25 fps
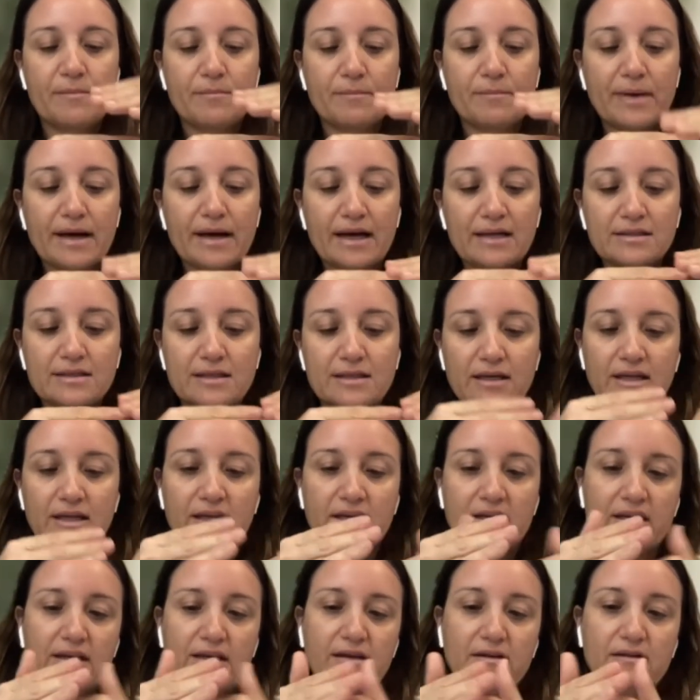But
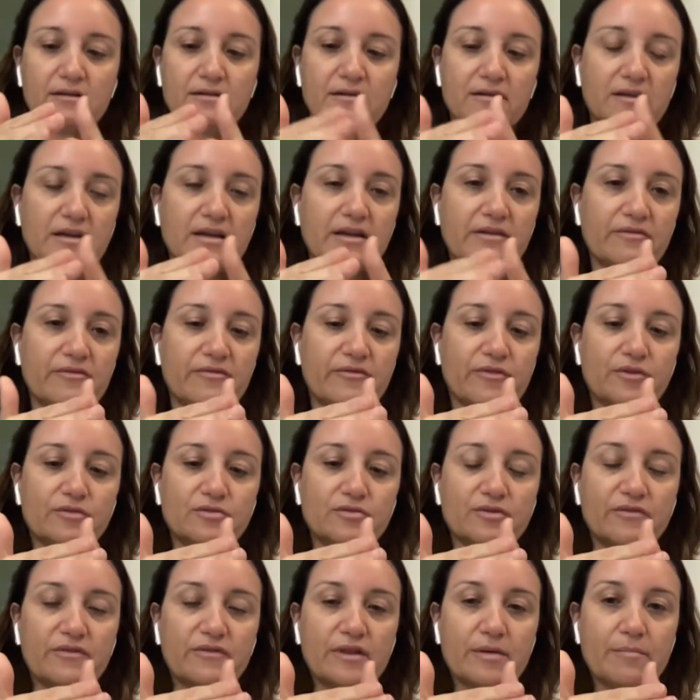here in
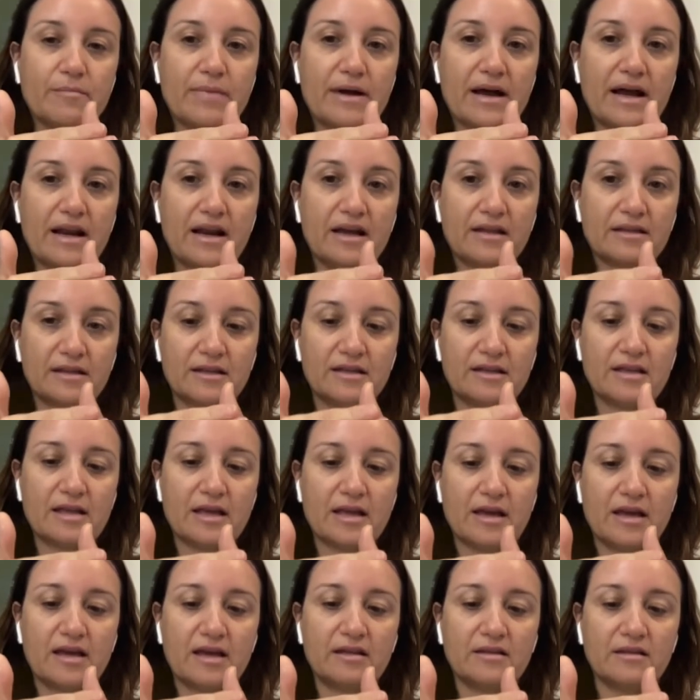front of the palate, in
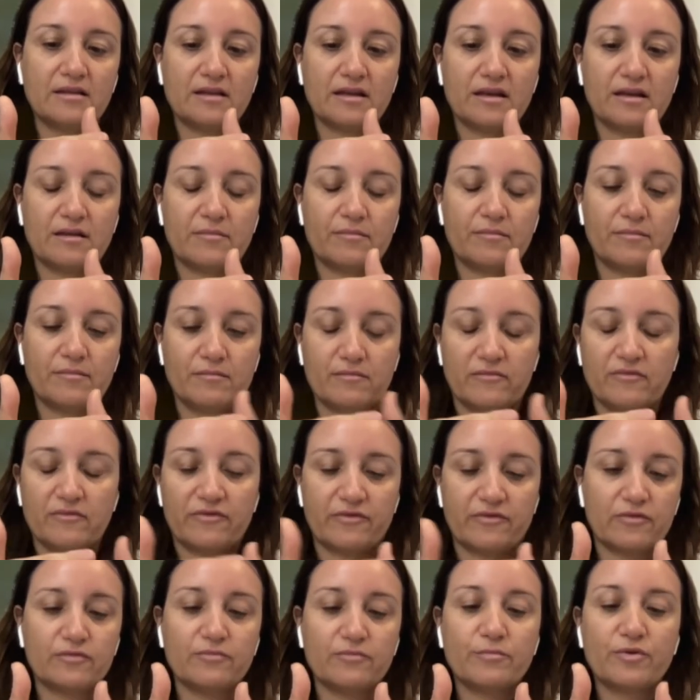the
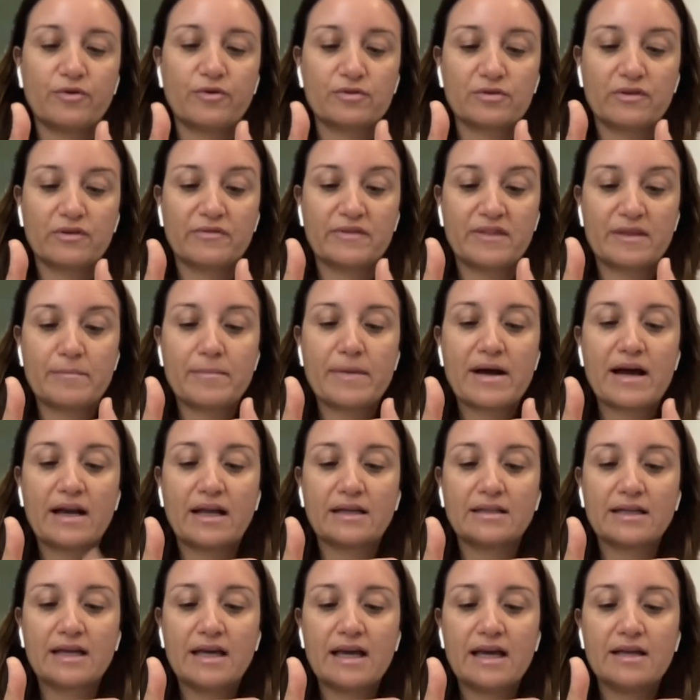front part of the
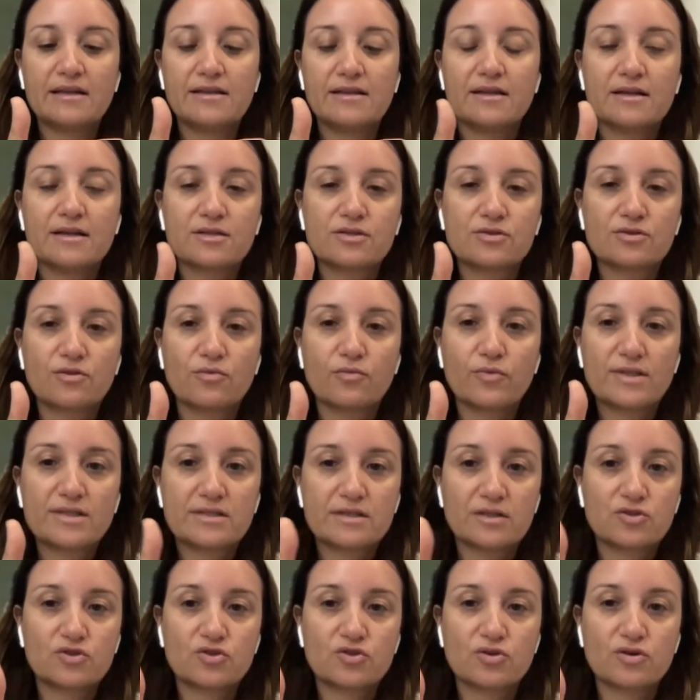palate, there's
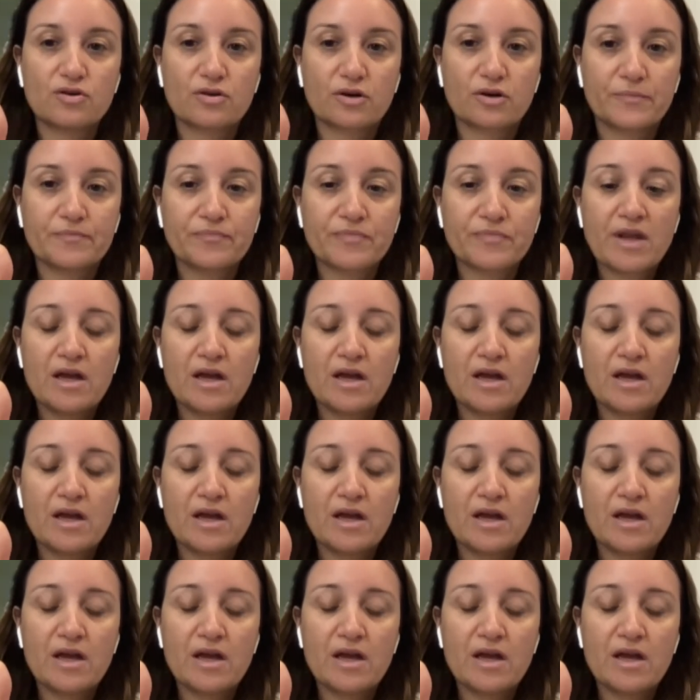always the tongue.